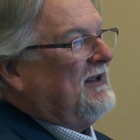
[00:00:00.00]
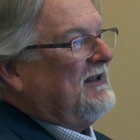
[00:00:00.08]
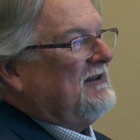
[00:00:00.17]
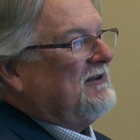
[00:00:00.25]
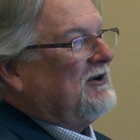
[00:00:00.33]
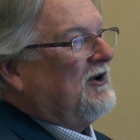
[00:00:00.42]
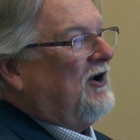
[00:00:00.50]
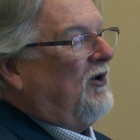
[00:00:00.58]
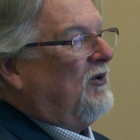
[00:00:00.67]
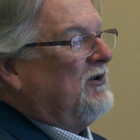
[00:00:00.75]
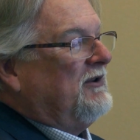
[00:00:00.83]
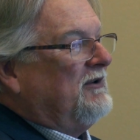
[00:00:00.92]
the
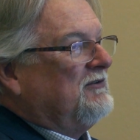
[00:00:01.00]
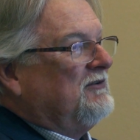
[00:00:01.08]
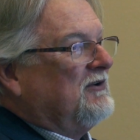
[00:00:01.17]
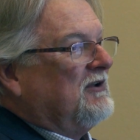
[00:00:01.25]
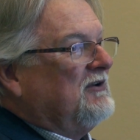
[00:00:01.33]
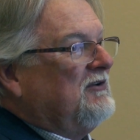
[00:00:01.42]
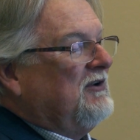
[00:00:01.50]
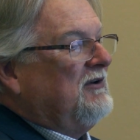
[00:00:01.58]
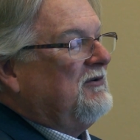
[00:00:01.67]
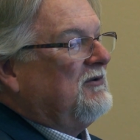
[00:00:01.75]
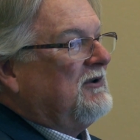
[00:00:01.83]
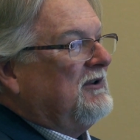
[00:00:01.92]
goal is to
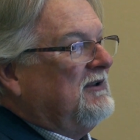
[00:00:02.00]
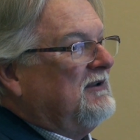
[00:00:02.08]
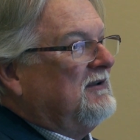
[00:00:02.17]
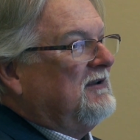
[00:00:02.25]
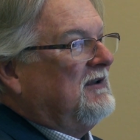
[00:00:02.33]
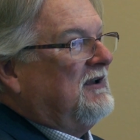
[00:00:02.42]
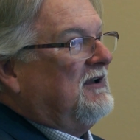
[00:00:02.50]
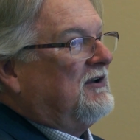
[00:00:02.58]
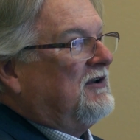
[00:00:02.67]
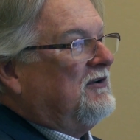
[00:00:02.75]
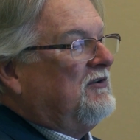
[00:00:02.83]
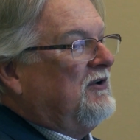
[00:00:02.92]
continually,
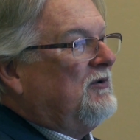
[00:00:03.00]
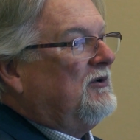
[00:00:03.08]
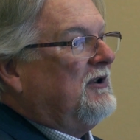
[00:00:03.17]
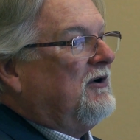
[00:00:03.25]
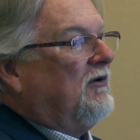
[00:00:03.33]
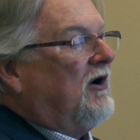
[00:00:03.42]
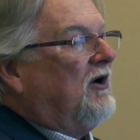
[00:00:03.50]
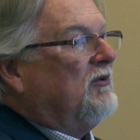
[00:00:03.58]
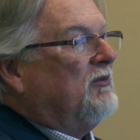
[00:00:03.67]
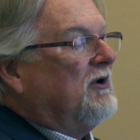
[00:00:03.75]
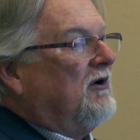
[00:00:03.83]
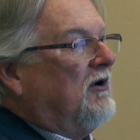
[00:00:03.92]
continually grow,
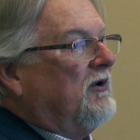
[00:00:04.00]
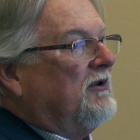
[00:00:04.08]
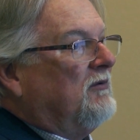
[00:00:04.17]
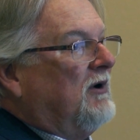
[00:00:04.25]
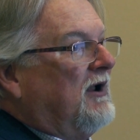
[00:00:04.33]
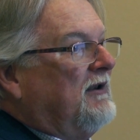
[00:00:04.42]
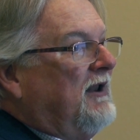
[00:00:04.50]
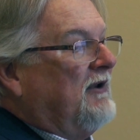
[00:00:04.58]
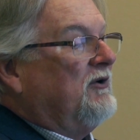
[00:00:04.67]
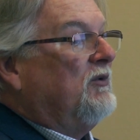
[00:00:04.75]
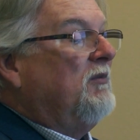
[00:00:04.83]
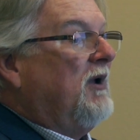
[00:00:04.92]
but grow in the right. Now,
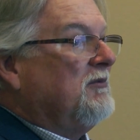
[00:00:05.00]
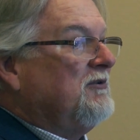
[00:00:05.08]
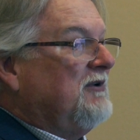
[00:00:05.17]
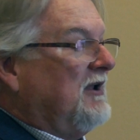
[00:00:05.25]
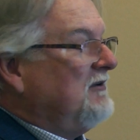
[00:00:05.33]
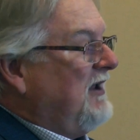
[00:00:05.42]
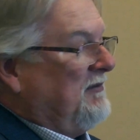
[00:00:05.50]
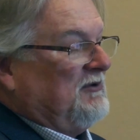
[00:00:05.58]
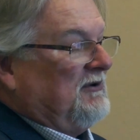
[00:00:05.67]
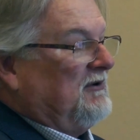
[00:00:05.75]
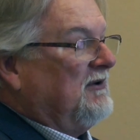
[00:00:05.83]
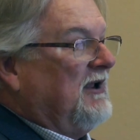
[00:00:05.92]
do we make mistakes?
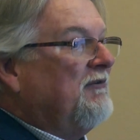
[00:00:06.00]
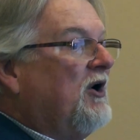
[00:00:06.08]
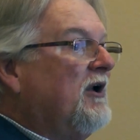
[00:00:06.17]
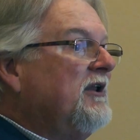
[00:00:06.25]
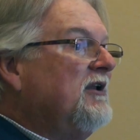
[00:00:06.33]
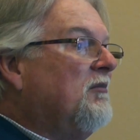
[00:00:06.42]
Absolutely. I've gone into